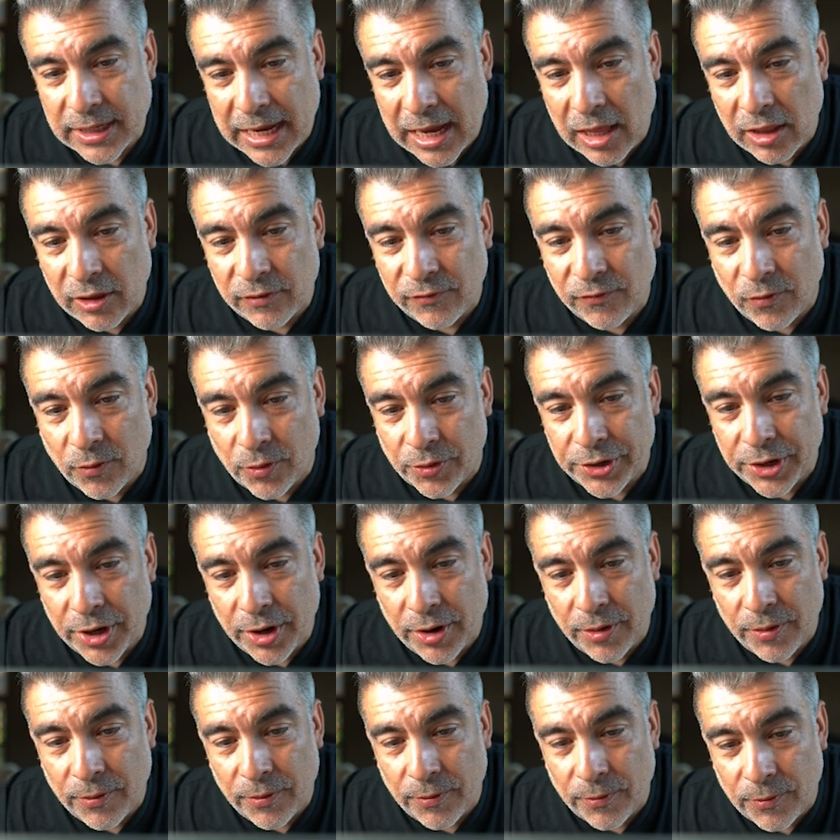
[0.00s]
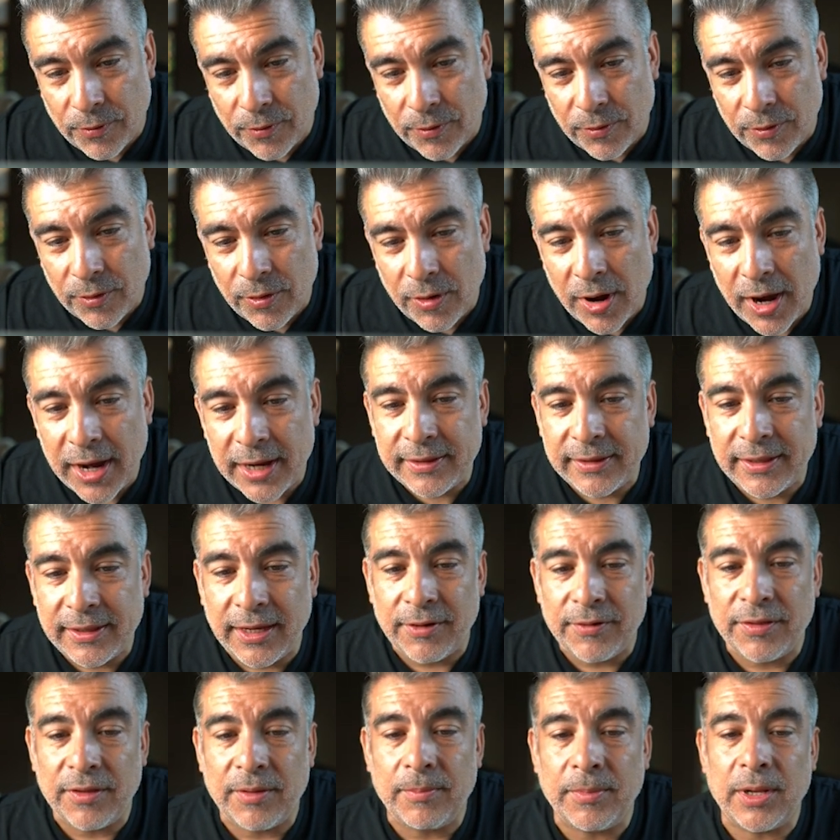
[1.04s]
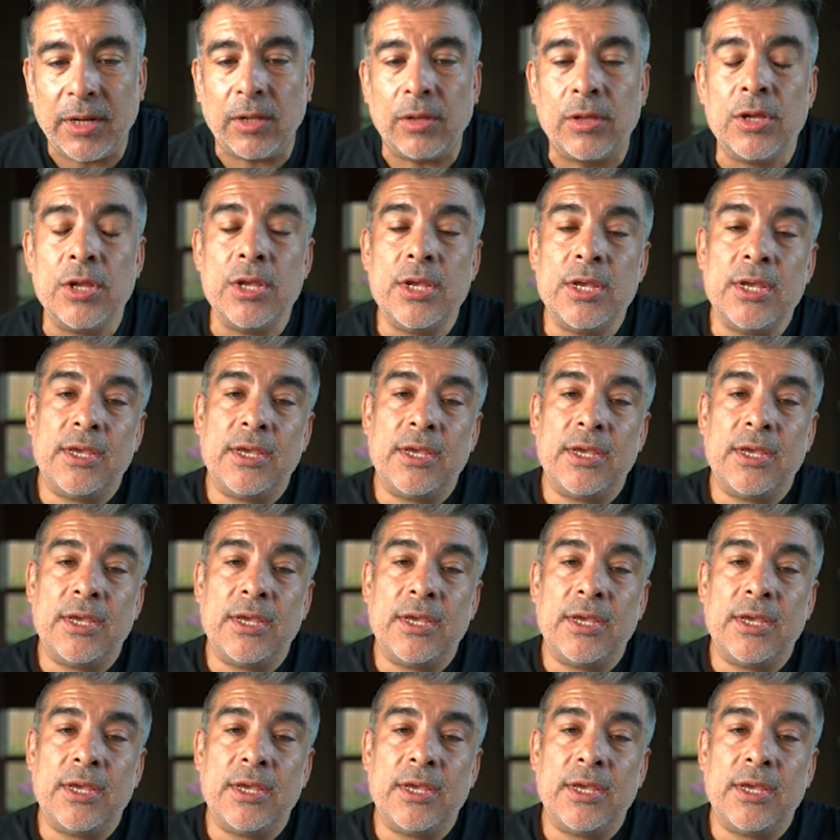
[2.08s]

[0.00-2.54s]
California, right there in the middle.